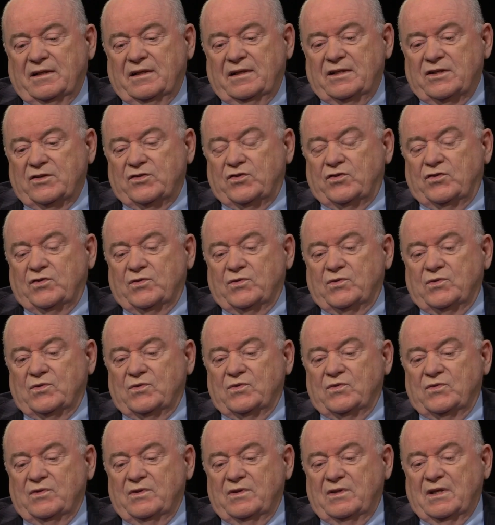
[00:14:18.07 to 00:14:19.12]
issue
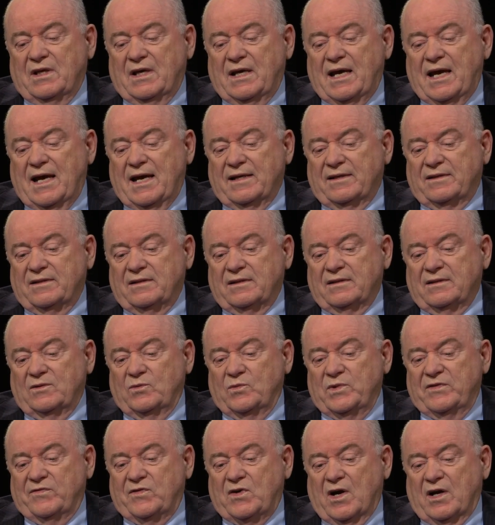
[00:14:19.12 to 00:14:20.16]
that
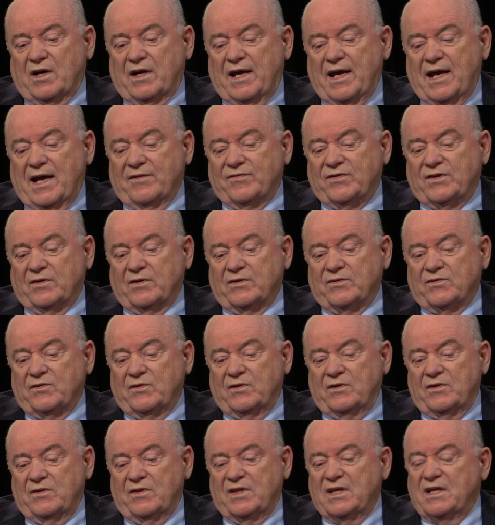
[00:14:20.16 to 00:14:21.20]
we've got to have to
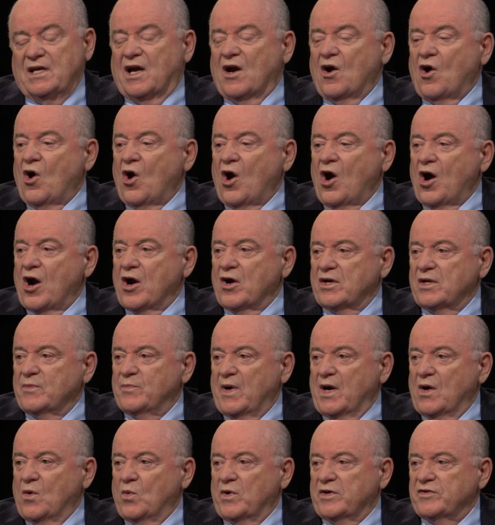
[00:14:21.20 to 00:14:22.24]
think hard
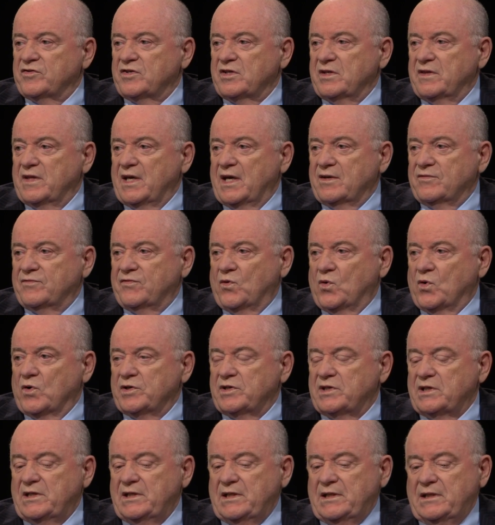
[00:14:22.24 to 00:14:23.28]
about what's in that
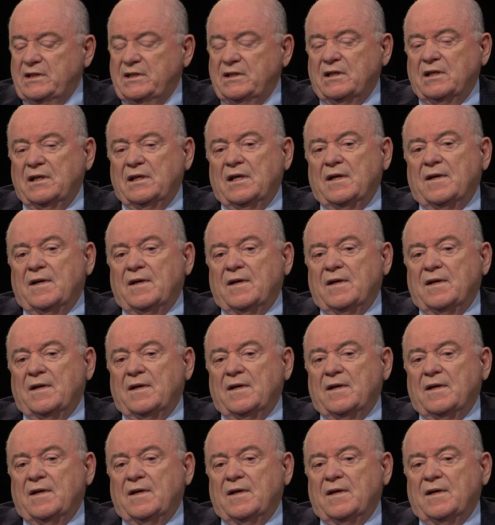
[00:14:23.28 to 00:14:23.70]
14.